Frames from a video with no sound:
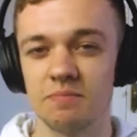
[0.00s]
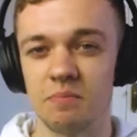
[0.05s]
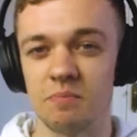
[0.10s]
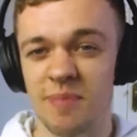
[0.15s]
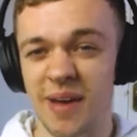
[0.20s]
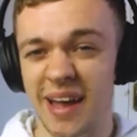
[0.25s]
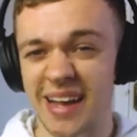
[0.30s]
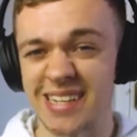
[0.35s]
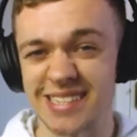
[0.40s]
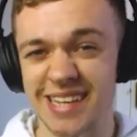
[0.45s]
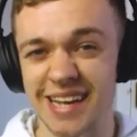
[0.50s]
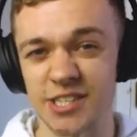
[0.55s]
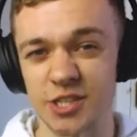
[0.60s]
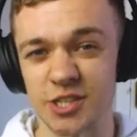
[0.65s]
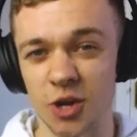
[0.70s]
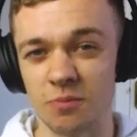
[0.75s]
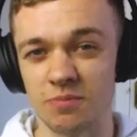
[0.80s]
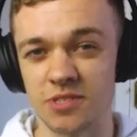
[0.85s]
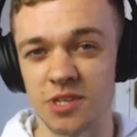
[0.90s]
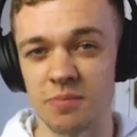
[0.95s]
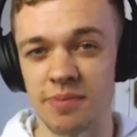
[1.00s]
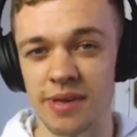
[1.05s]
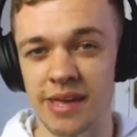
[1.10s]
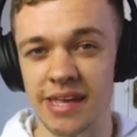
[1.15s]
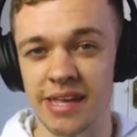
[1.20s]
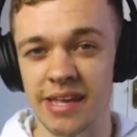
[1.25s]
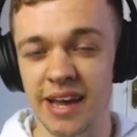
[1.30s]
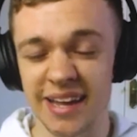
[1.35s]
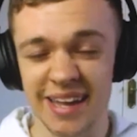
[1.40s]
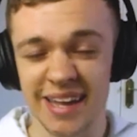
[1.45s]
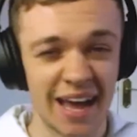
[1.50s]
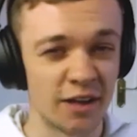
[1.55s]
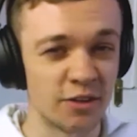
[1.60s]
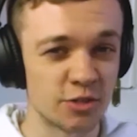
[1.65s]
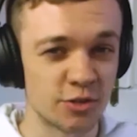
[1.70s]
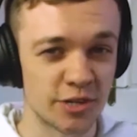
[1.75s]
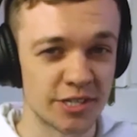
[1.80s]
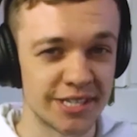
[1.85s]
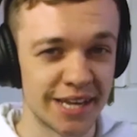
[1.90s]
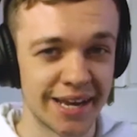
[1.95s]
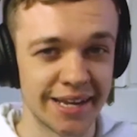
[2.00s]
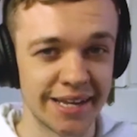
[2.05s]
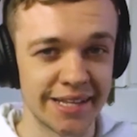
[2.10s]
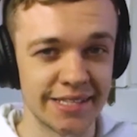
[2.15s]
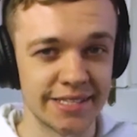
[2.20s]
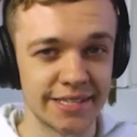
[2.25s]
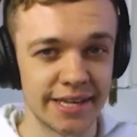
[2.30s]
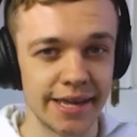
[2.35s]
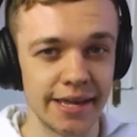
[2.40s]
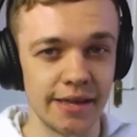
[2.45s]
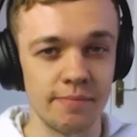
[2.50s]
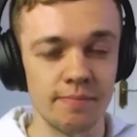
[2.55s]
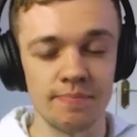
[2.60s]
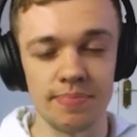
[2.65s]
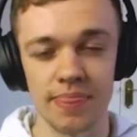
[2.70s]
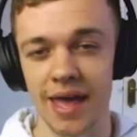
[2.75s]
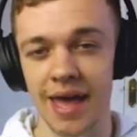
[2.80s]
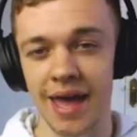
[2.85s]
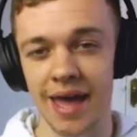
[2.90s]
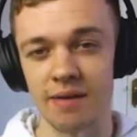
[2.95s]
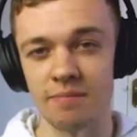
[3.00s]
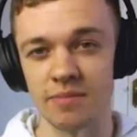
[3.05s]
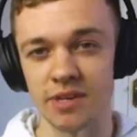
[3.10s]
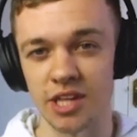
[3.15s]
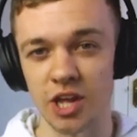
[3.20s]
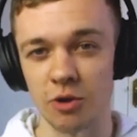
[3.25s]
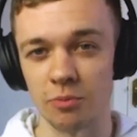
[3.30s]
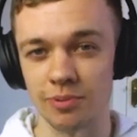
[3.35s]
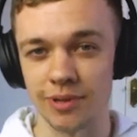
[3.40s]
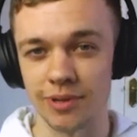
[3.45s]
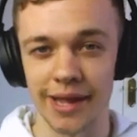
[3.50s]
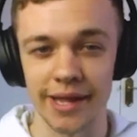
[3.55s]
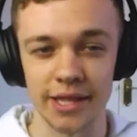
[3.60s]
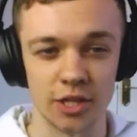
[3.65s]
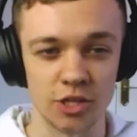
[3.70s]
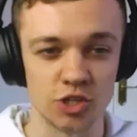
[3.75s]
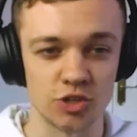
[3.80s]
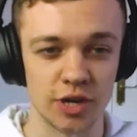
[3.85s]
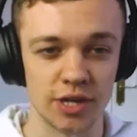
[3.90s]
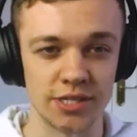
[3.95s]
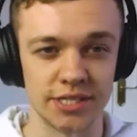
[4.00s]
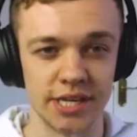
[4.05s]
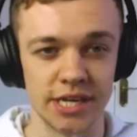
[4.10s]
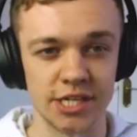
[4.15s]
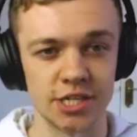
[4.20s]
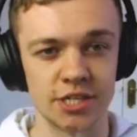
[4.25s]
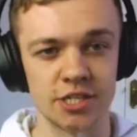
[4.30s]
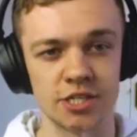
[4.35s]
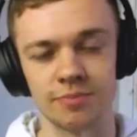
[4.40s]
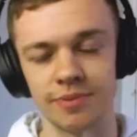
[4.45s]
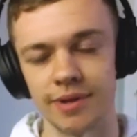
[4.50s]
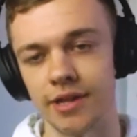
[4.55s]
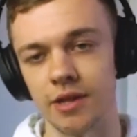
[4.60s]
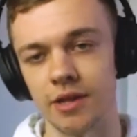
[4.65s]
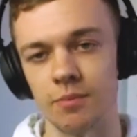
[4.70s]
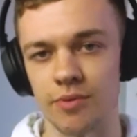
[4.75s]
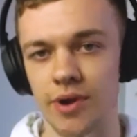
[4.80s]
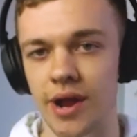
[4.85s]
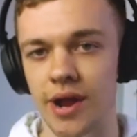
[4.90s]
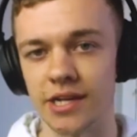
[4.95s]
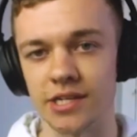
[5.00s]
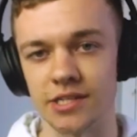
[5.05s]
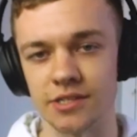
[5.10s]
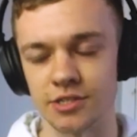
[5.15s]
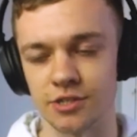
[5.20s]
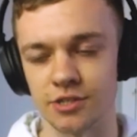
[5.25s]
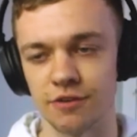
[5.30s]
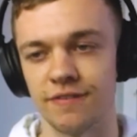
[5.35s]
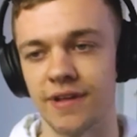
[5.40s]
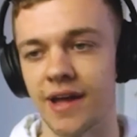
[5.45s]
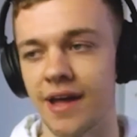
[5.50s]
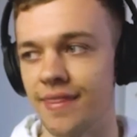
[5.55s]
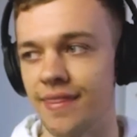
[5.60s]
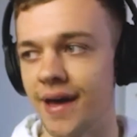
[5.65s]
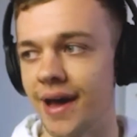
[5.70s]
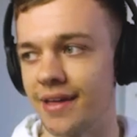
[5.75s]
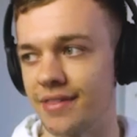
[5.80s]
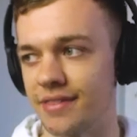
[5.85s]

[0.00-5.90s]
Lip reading: best set up to be a counter-attacking team, you know, playing on transitions, playing on breaks and stuff like that.